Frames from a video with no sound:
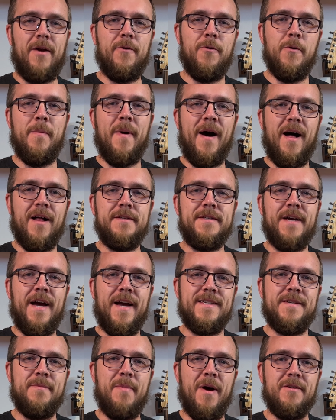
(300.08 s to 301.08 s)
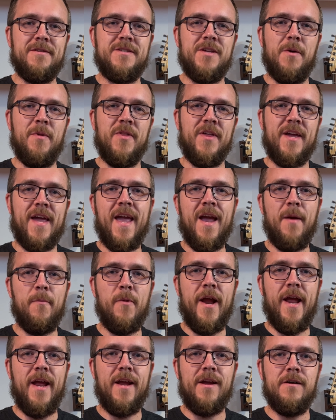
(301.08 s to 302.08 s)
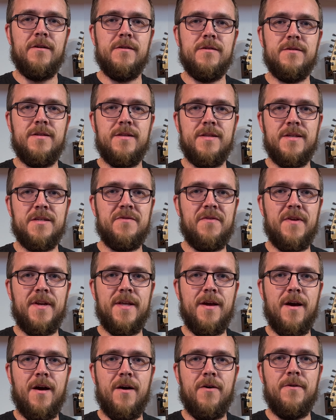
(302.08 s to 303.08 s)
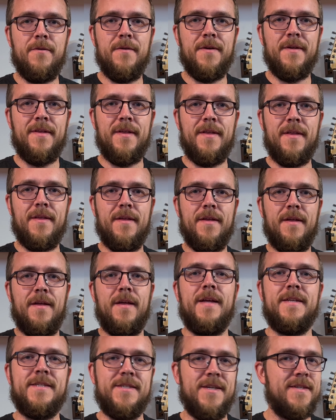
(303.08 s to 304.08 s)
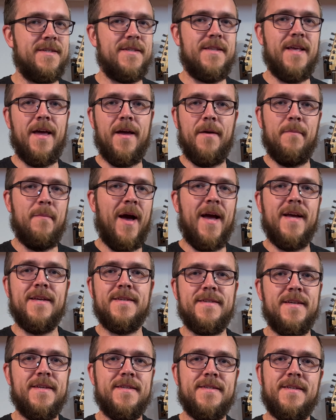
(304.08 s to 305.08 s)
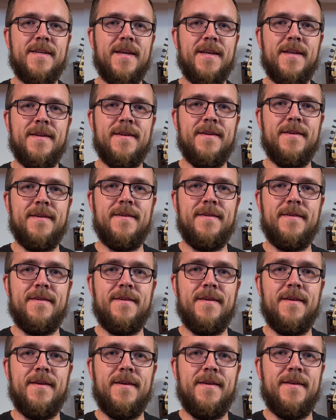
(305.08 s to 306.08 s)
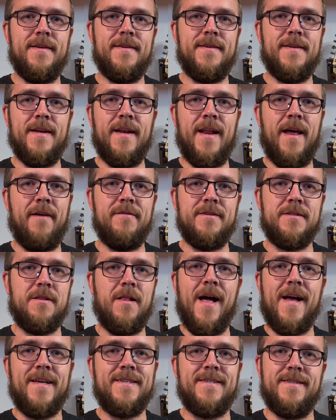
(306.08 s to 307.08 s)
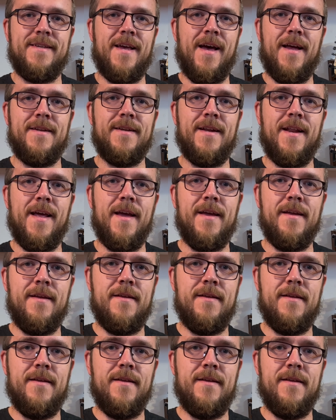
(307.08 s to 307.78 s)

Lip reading: to apologize about some of the camera angles in this video. It's just that my assistant didn't have his glasses on today.